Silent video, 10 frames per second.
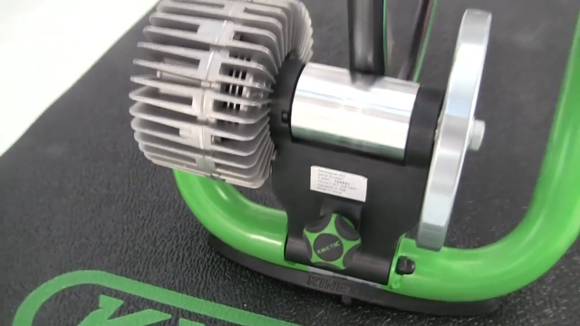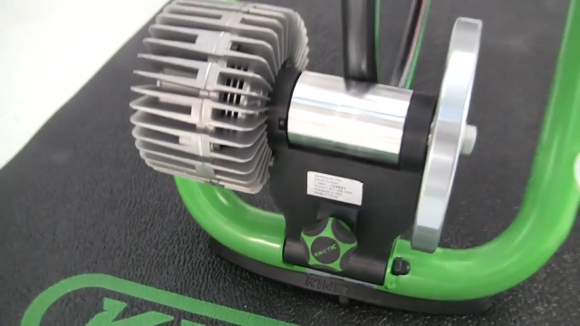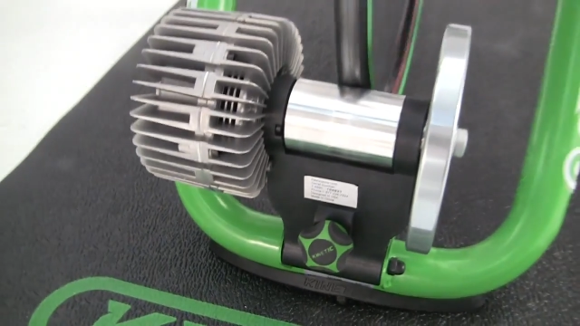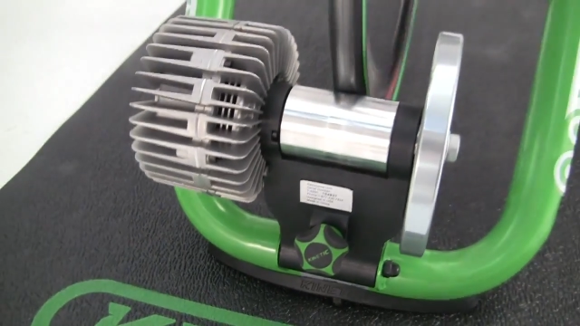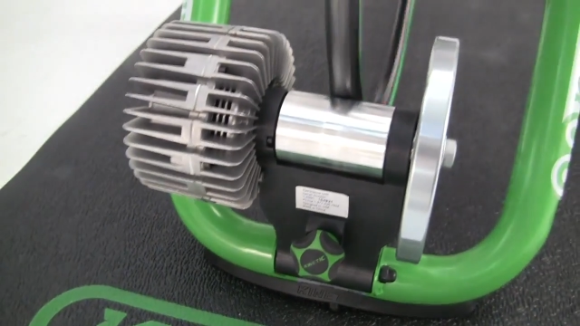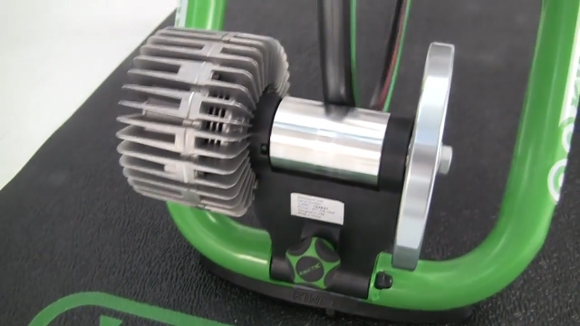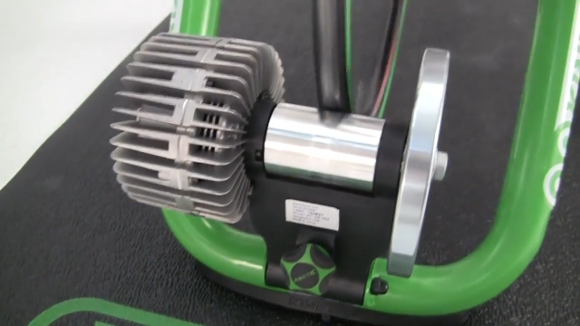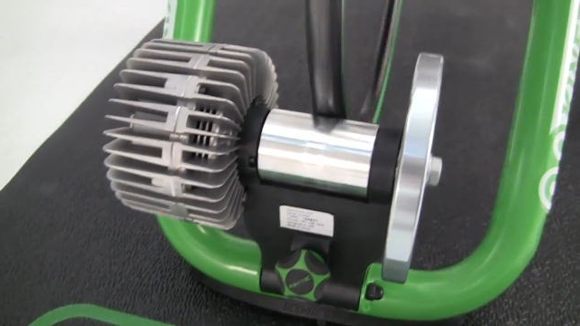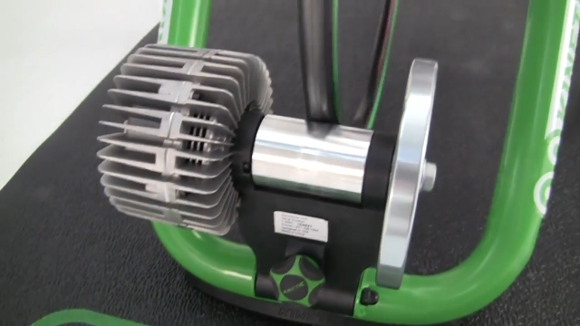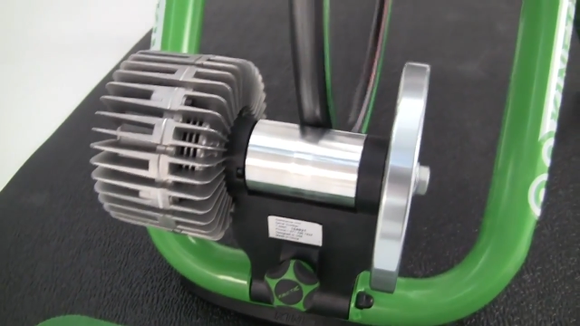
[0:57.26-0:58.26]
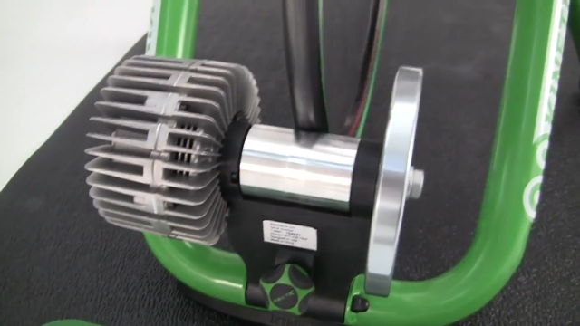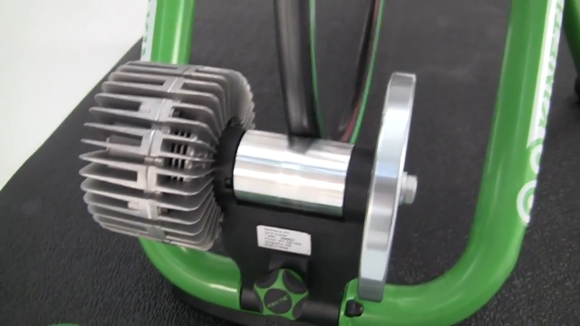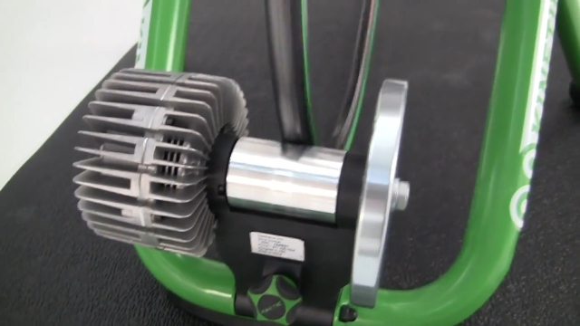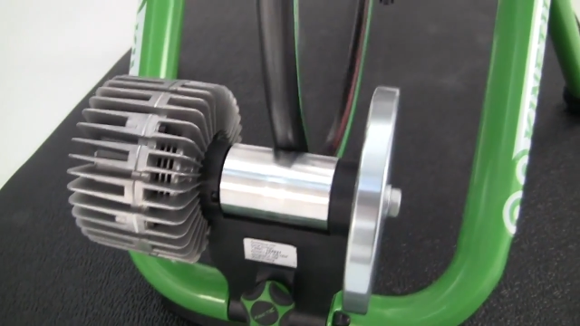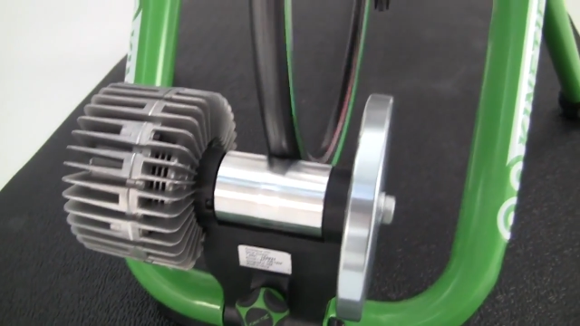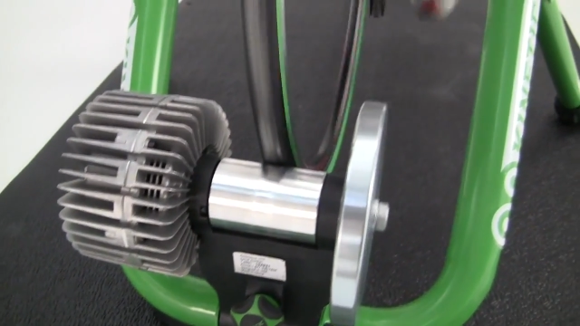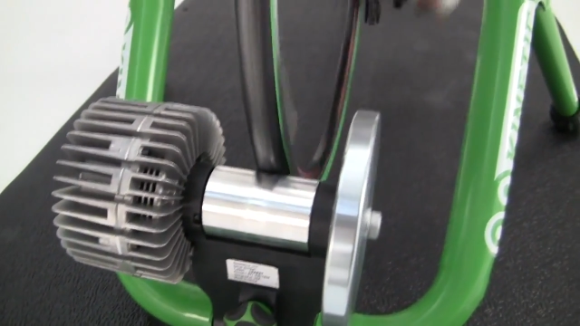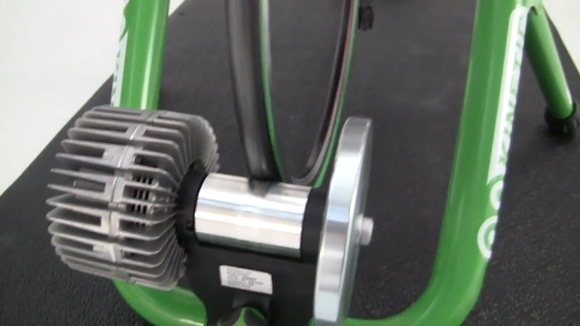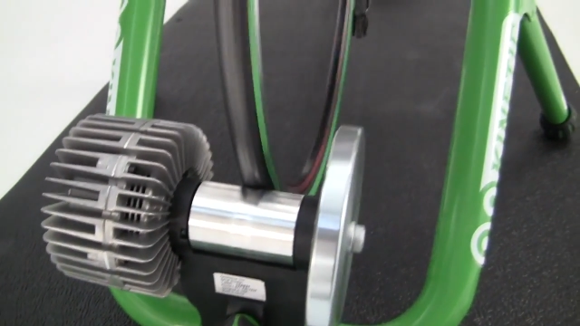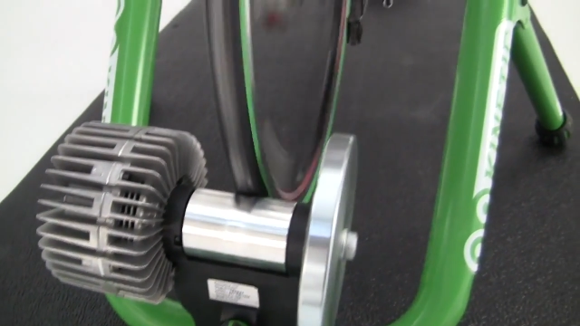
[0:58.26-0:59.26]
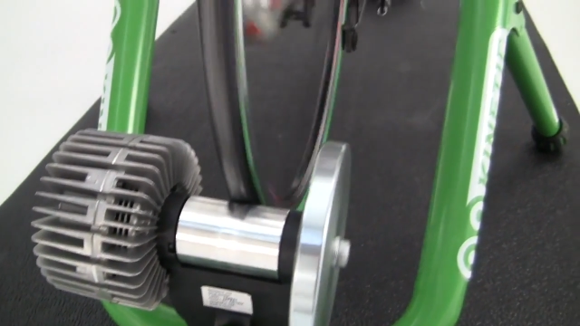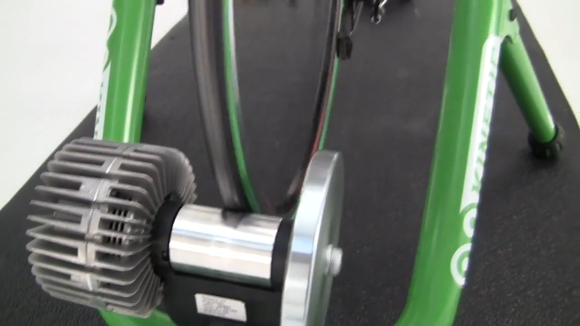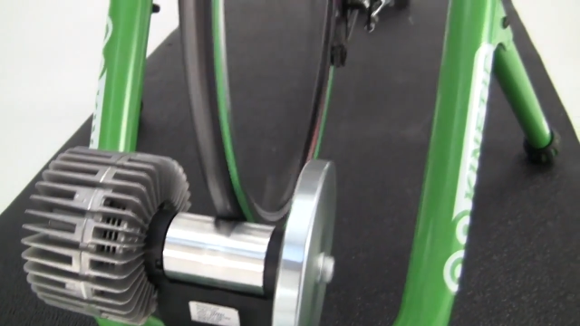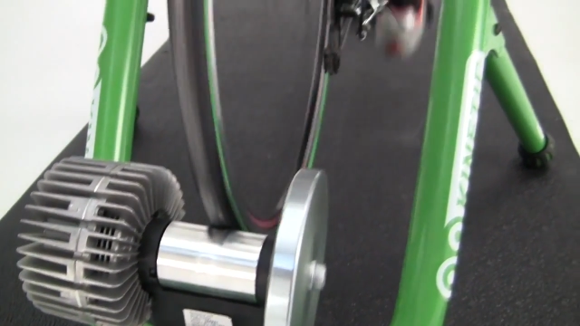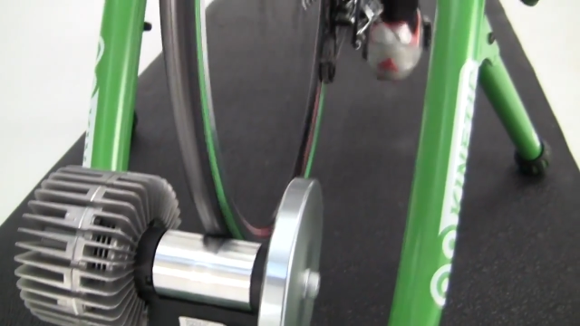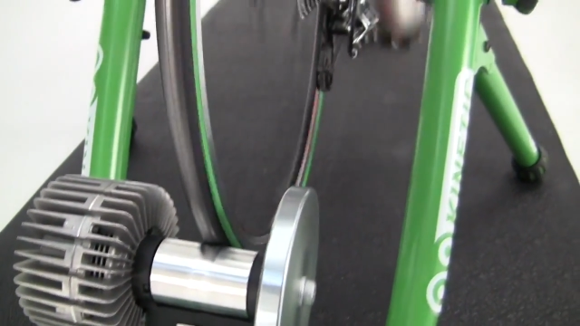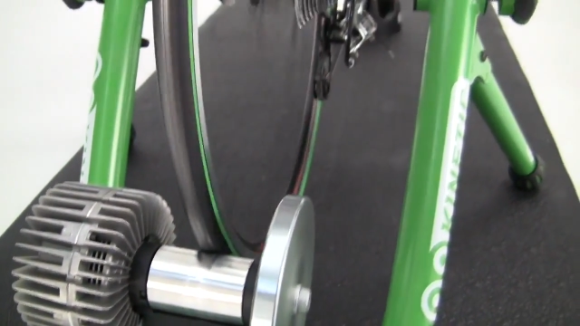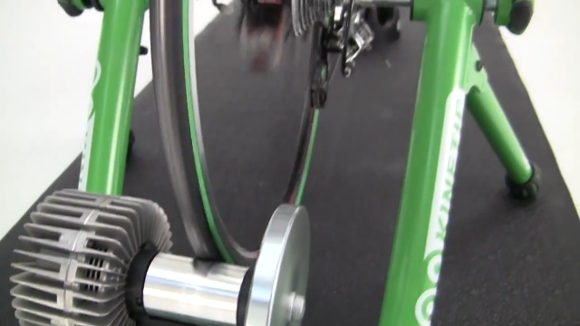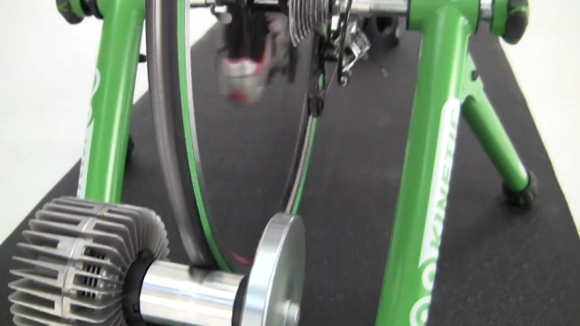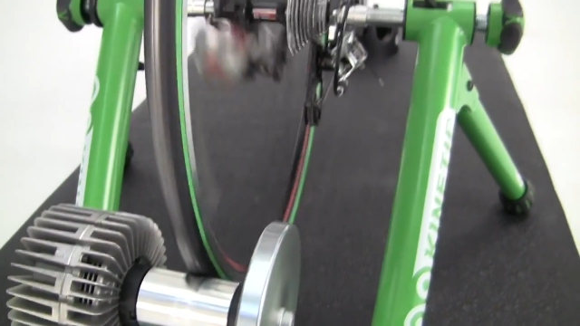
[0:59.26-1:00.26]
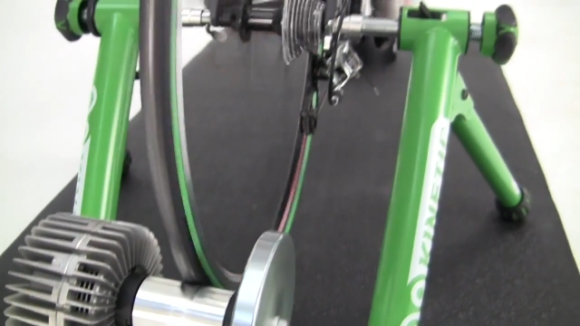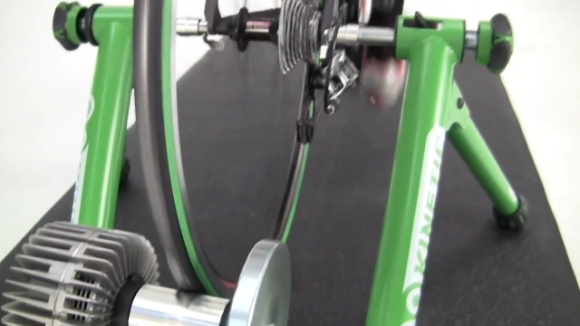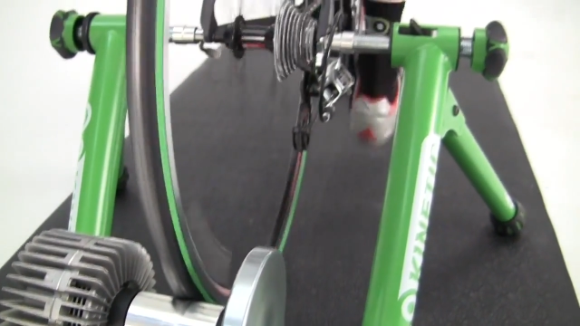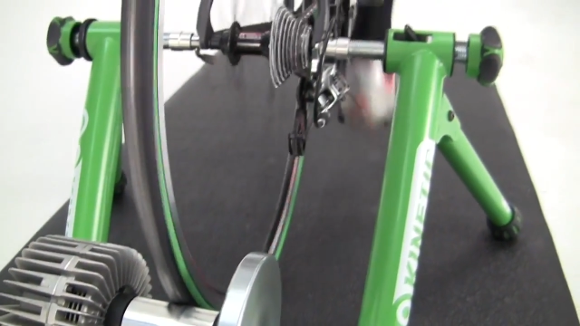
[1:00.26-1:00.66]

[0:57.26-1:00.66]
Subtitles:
(no speaker visible)